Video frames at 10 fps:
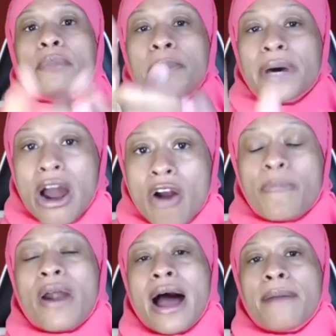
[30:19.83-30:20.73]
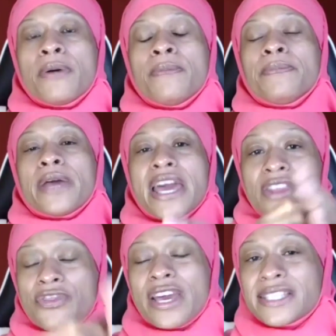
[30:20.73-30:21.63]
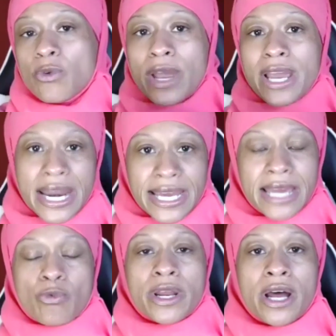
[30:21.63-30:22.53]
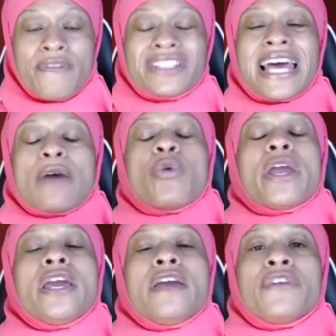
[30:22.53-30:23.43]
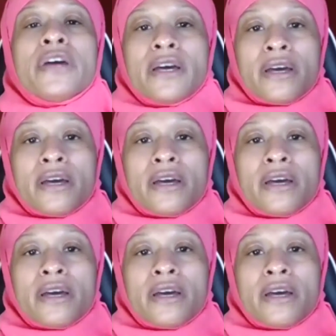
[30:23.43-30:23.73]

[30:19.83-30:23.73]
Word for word: but our problem and the things that we got to get rid of is that we've